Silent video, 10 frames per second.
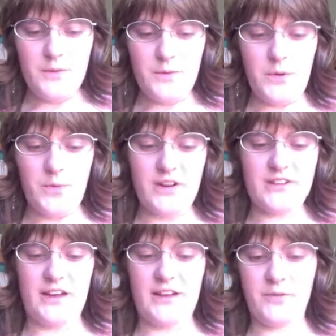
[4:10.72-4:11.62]
We
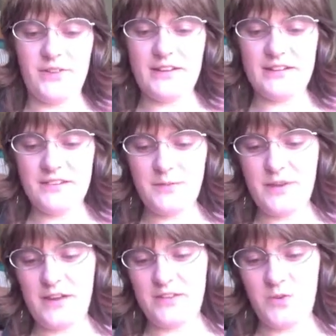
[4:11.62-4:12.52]
walked on. Within a dozen
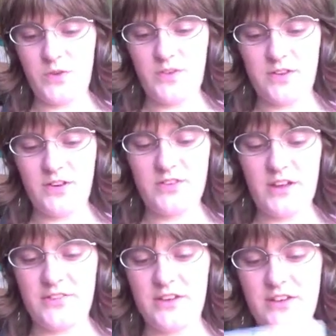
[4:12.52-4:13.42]
paces, we found
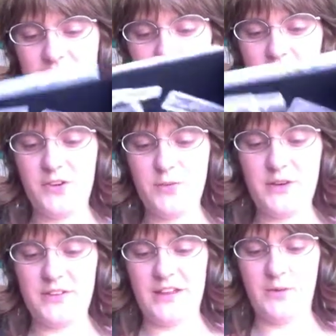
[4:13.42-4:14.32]
ourselves outside a large
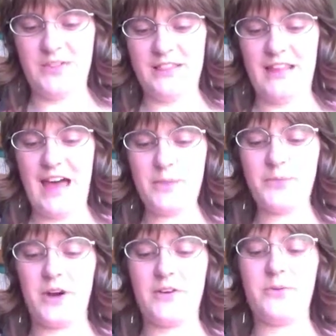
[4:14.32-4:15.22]
building with
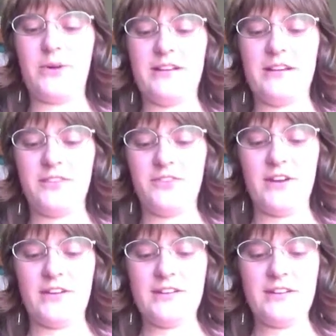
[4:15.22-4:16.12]
"Library" written on the
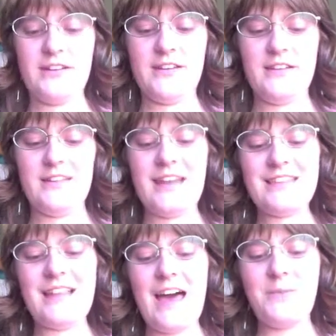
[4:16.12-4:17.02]
front. "Is
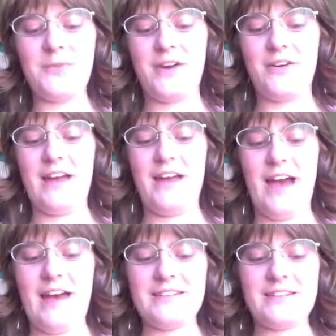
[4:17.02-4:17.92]
that the library?" I
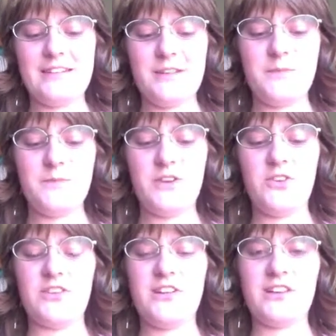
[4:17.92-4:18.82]
asked.
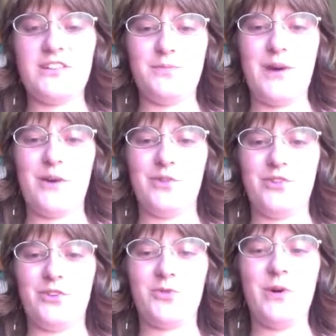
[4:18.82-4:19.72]
"Your deductive
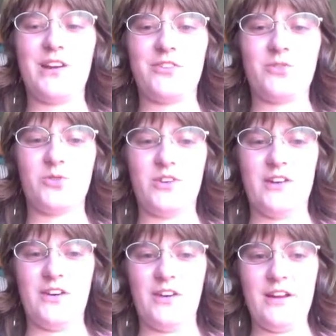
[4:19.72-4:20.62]
powers are quite
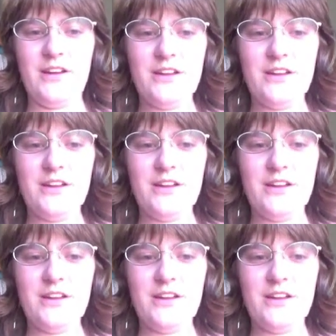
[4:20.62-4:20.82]
extraordinary."